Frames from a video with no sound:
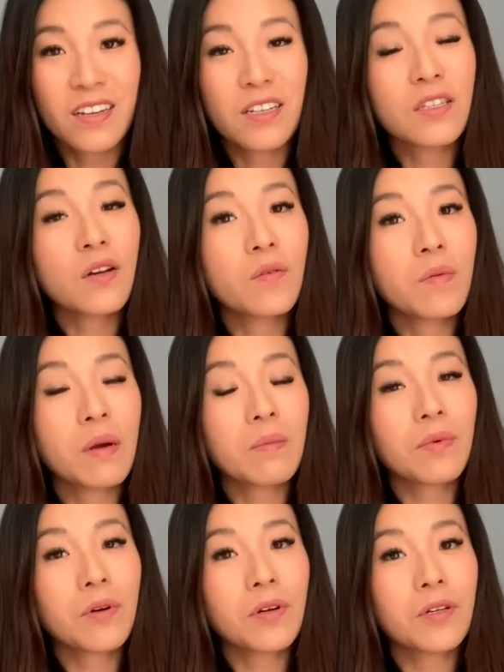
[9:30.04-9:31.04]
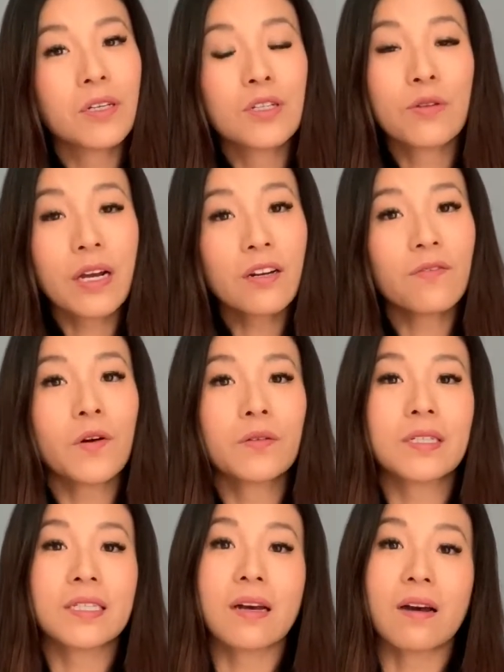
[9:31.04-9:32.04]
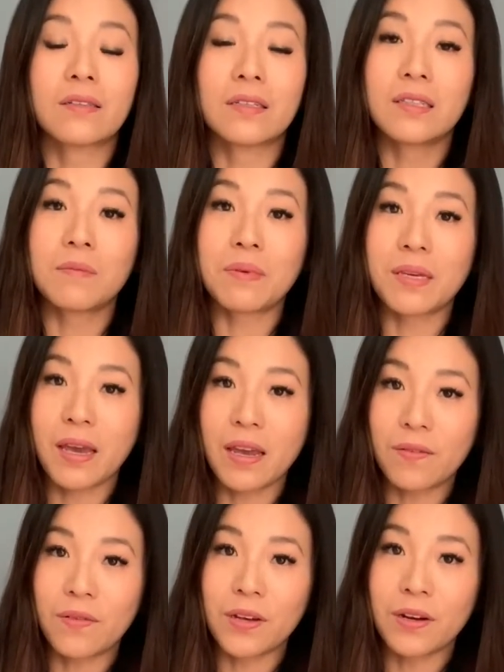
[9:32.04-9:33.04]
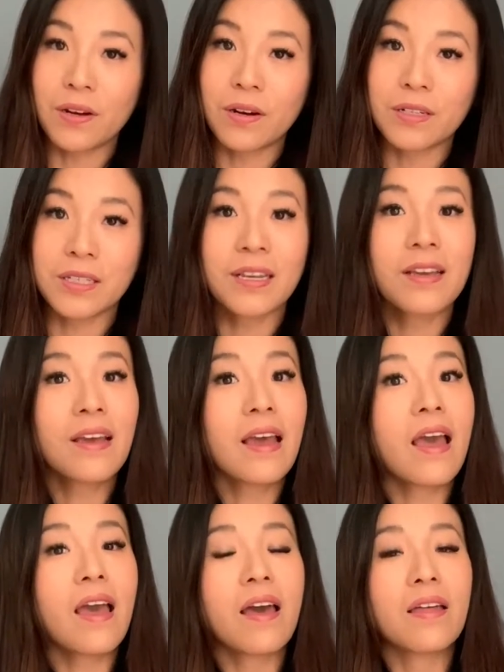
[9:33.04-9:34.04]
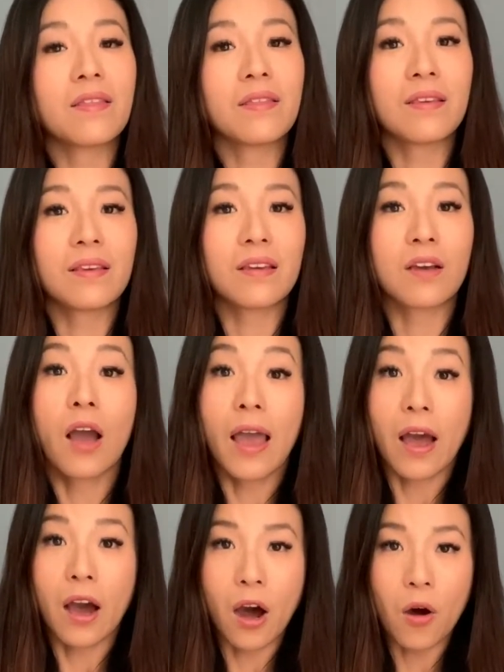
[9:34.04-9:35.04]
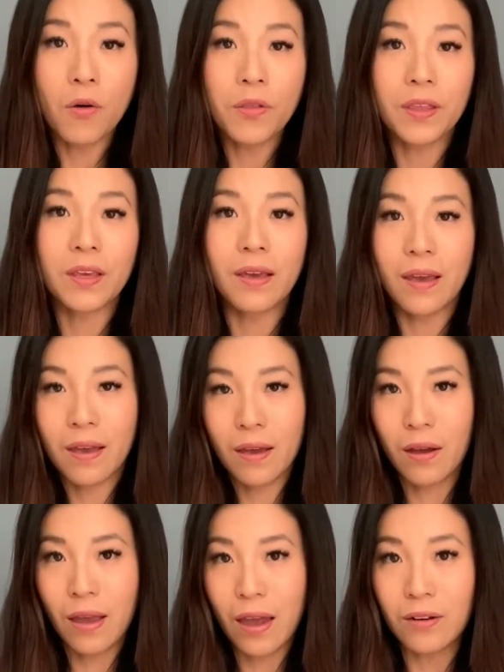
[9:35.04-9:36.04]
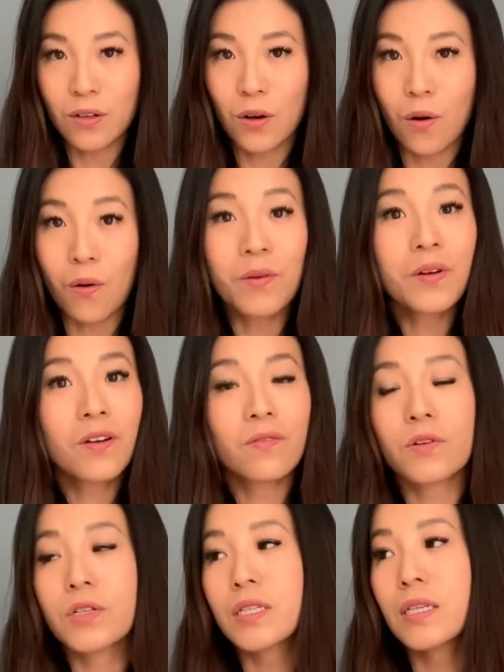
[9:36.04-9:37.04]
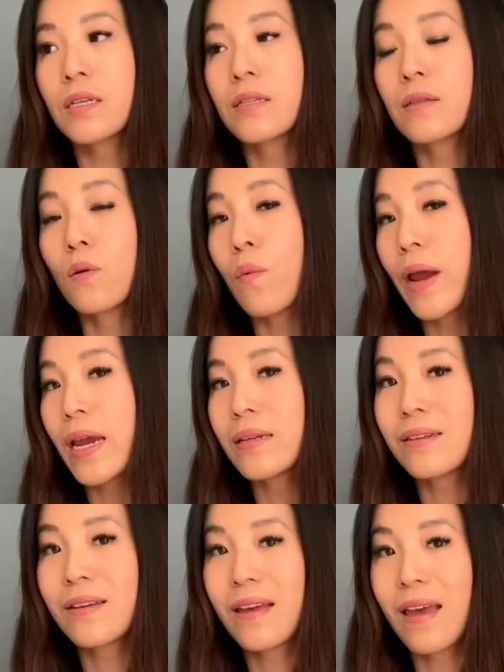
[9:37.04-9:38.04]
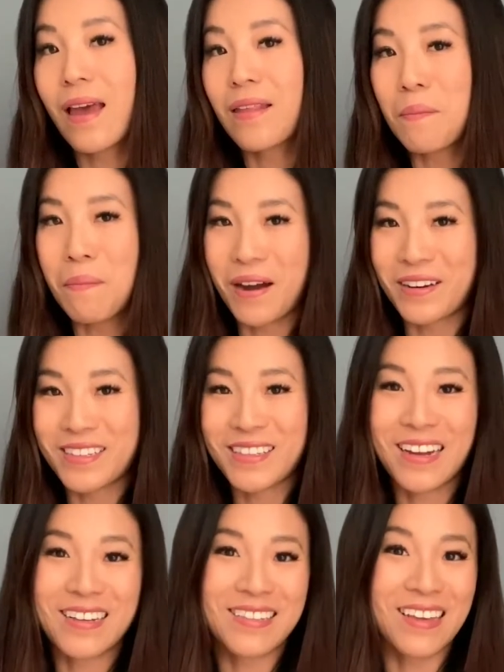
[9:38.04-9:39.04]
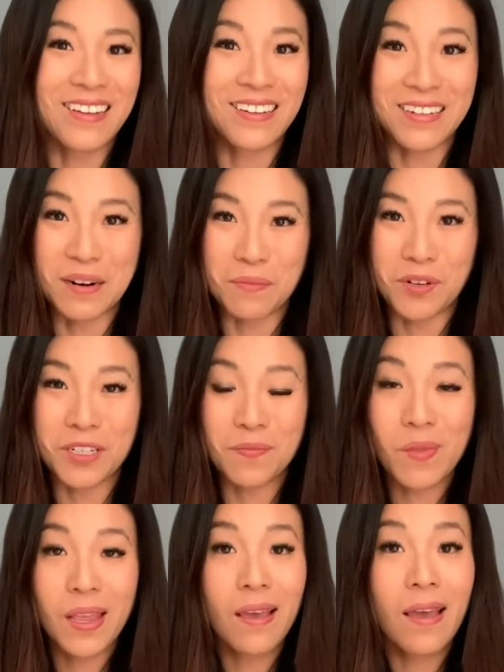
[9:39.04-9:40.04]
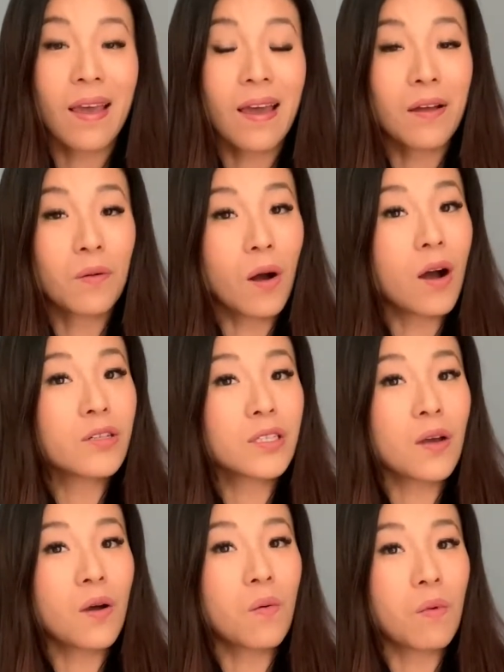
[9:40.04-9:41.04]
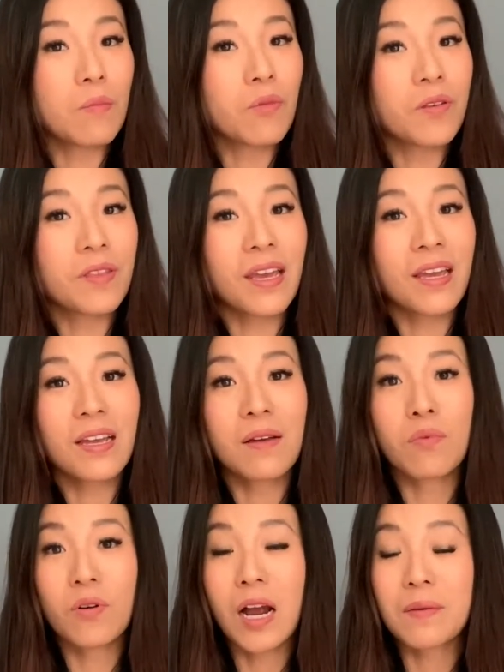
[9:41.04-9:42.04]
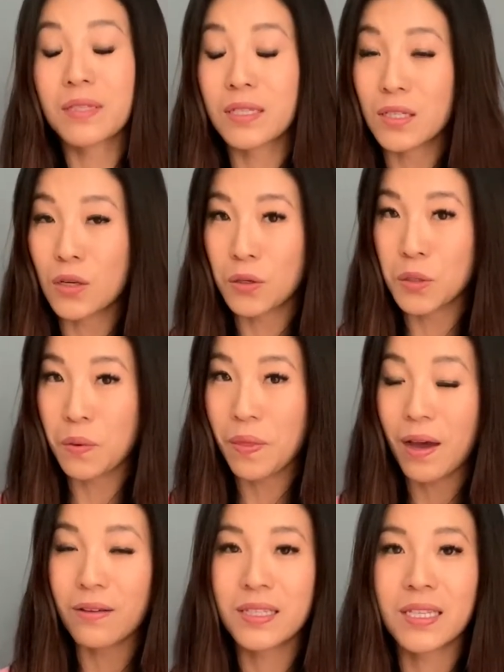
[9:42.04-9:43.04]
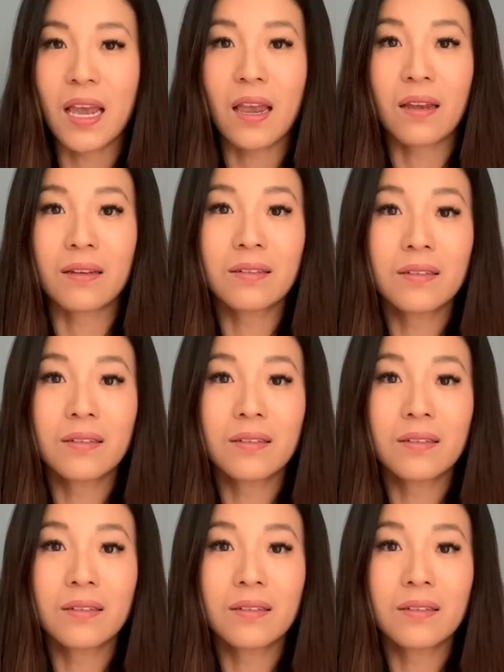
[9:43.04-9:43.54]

So remember, trying to focus on the behaviors and the healthy end goal versus the weight and a body size and the numbers. And also, one more thing, and perhaps this goes without saying,